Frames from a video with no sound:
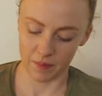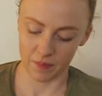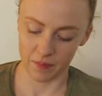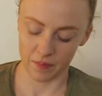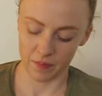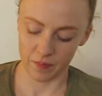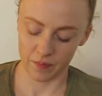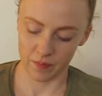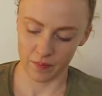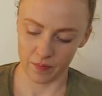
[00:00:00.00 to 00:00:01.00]

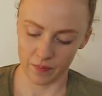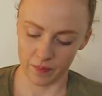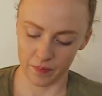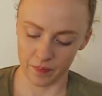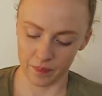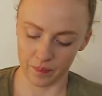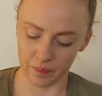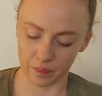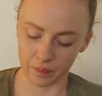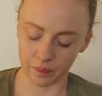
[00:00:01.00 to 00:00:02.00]

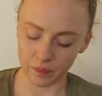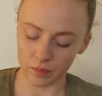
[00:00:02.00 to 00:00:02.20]
Nobody speaks.